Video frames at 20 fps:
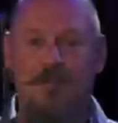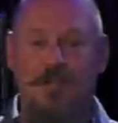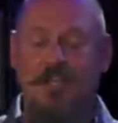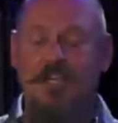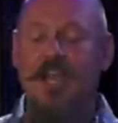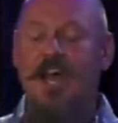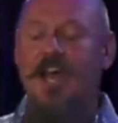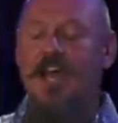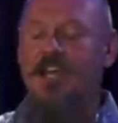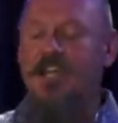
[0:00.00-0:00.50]
really
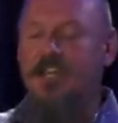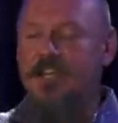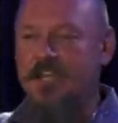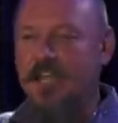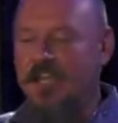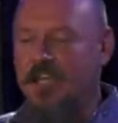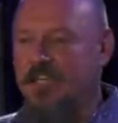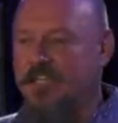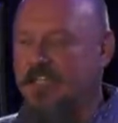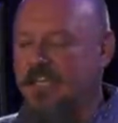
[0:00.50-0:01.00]
not. And,
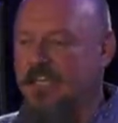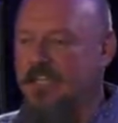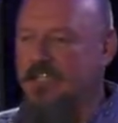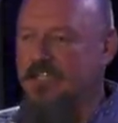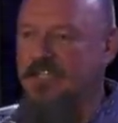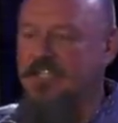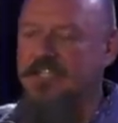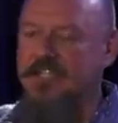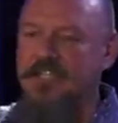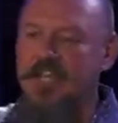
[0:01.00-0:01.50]
he's,
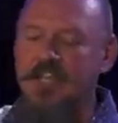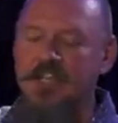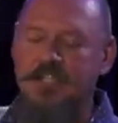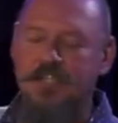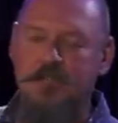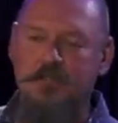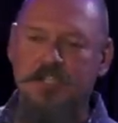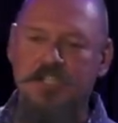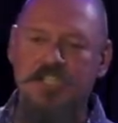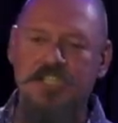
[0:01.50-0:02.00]
he's done
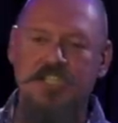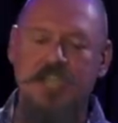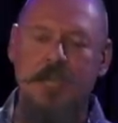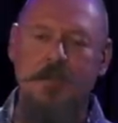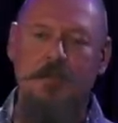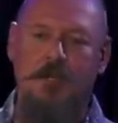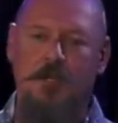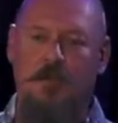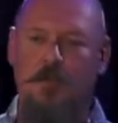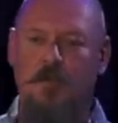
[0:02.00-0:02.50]
some
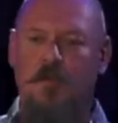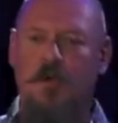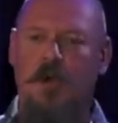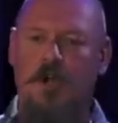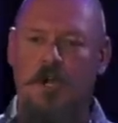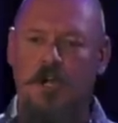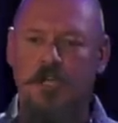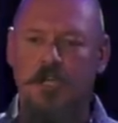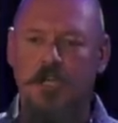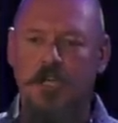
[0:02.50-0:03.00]
seminal
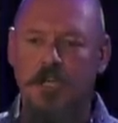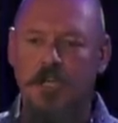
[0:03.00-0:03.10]
work.